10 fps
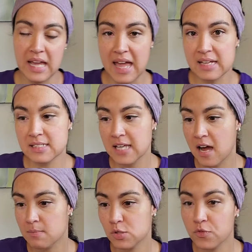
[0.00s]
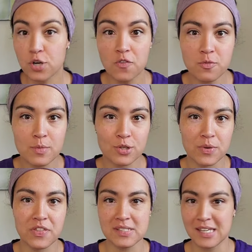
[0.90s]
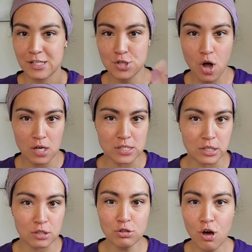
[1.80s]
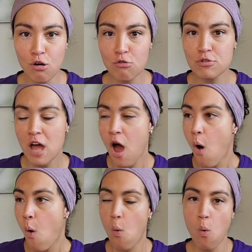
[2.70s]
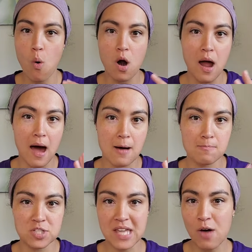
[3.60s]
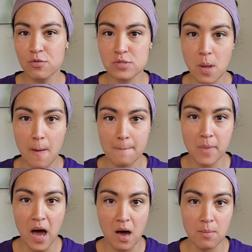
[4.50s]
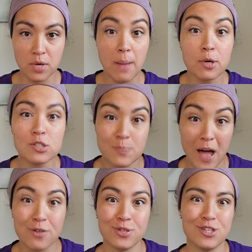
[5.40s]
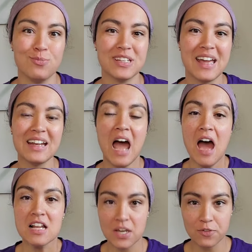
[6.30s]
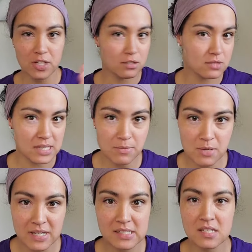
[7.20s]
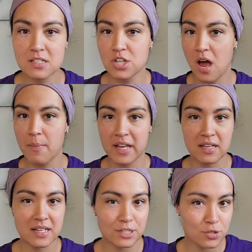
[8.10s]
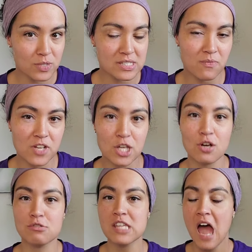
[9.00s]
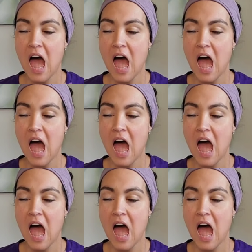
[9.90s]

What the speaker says: And so if you're not familiar with things like toxic load or just how those chemicals bioaccumulate, definitely send me a message. I can connect you with some videos.